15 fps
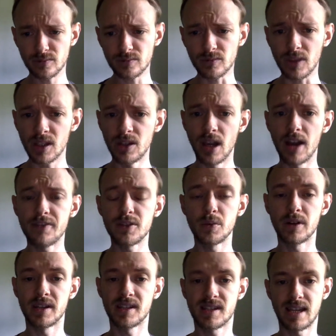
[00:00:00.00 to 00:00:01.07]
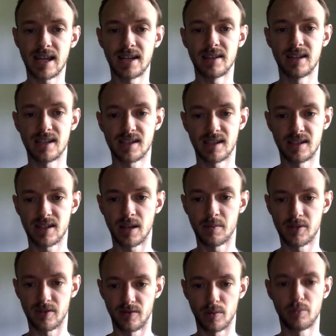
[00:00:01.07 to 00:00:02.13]
you have to understand this in
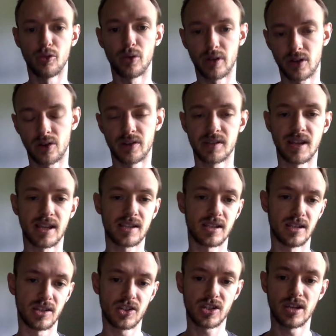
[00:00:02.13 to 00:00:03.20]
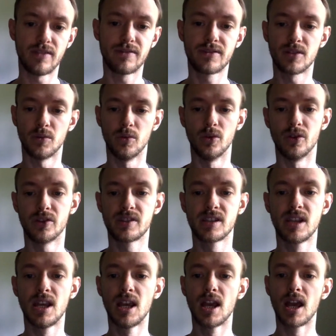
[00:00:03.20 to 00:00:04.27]
terms of a broader context and the shift towards
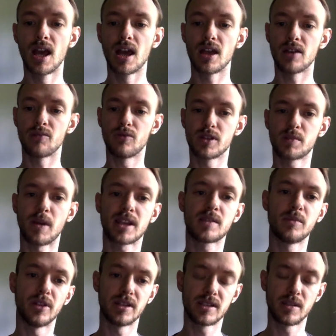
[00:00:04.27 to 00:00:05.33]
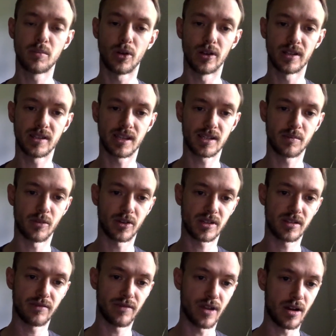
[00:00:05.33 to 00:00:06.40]
respectability politics amongst
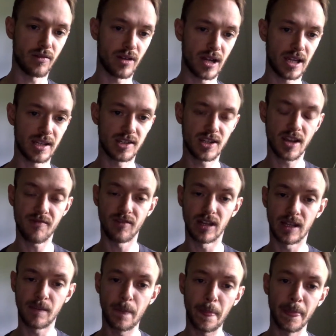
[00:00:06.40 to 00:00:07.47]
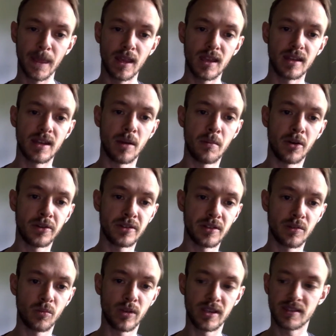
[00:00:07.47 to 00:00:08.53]
the far right and generally. Now, Mondon
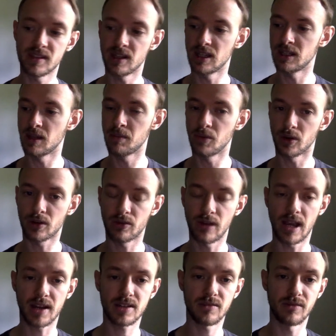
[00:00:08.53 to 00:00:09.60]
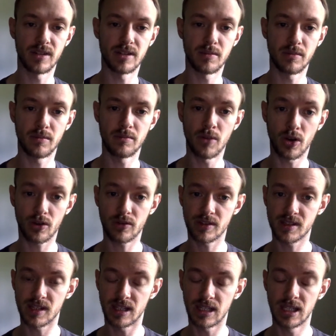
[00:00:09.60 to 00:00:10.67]
and Winter in their book Reactionary
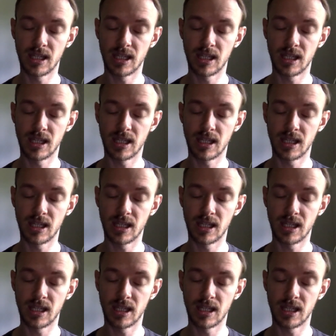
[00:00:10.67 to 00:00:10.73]
Democracy